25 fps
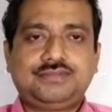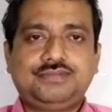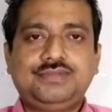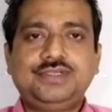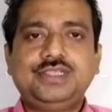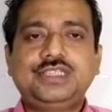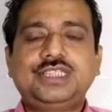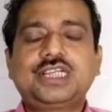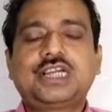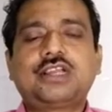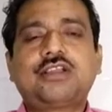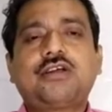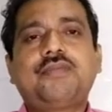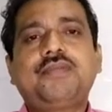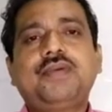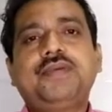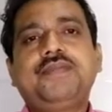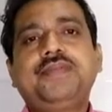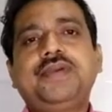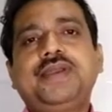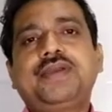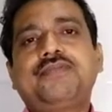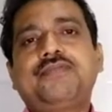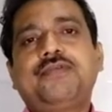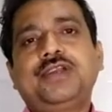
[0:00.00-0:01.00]
feature of
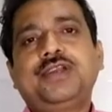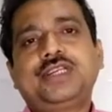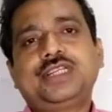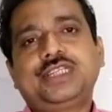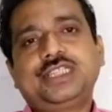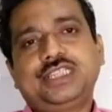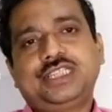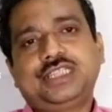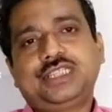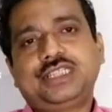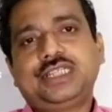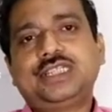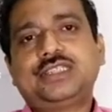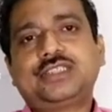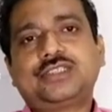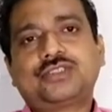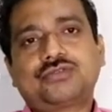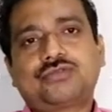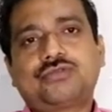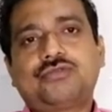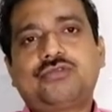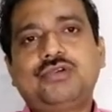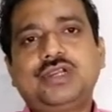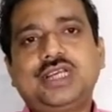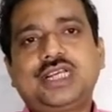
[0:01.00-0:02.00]
epic poetry is its
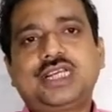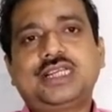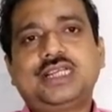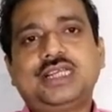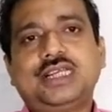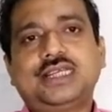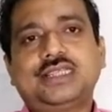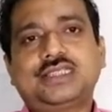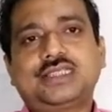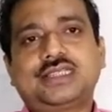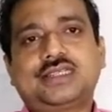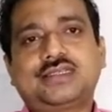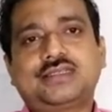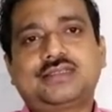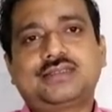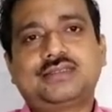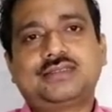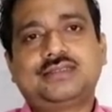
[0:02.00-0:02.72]
choric nature.